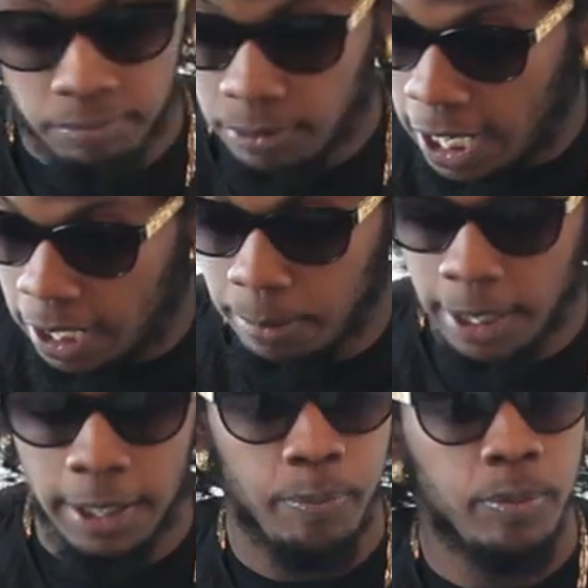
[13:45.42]
hey
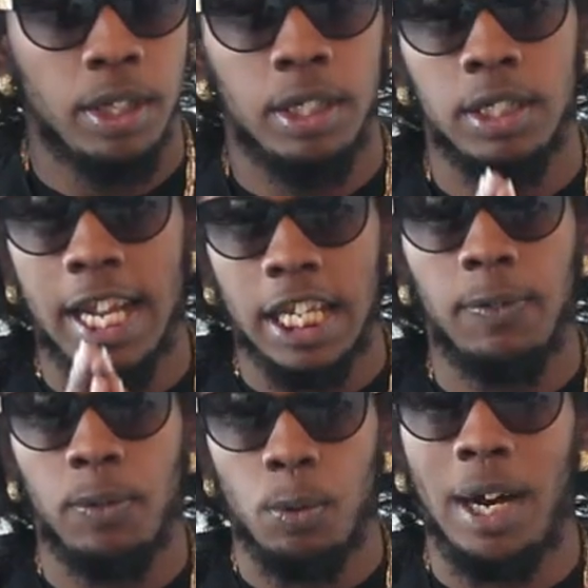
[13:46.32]
man, thank you
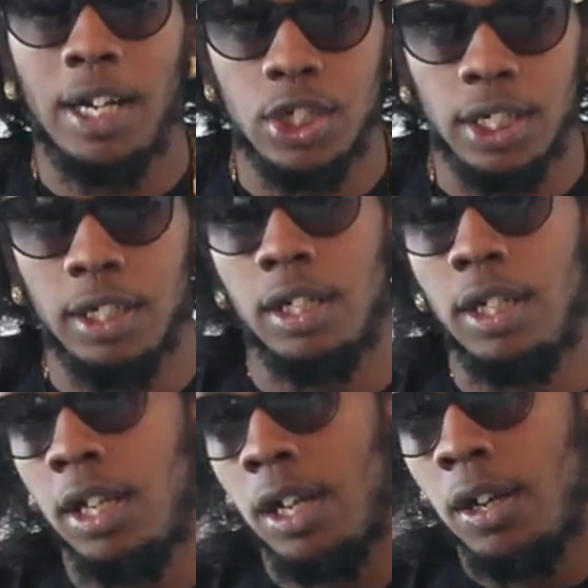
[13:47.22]
for watching.
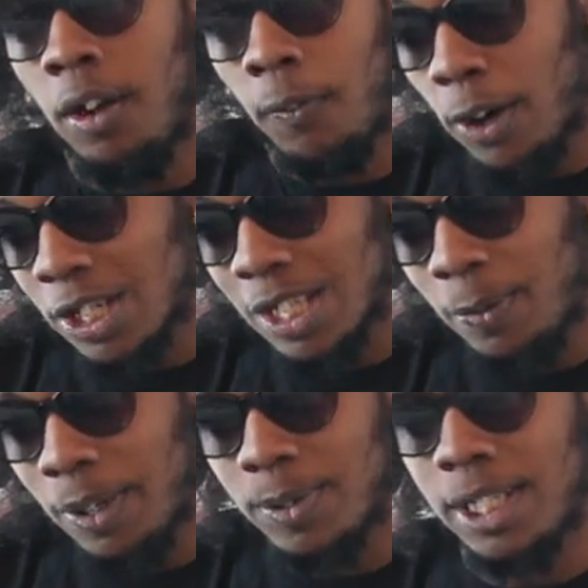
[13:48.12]
1st
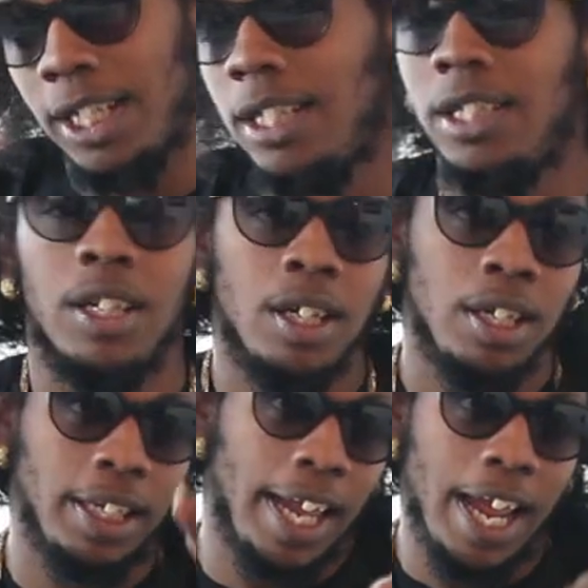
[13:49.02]
and
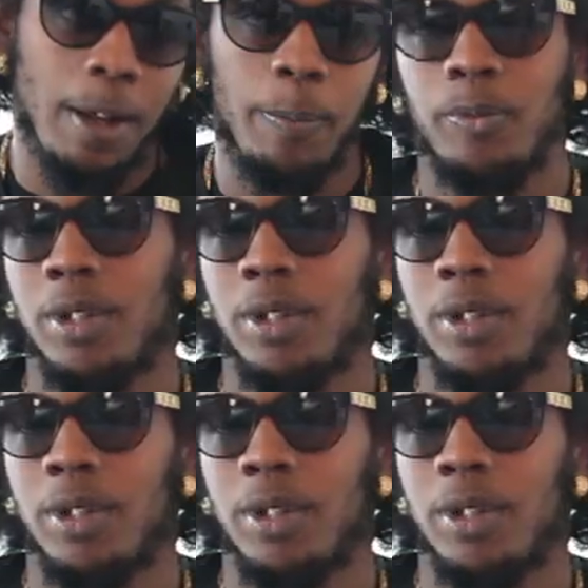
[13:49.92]
15th, Camp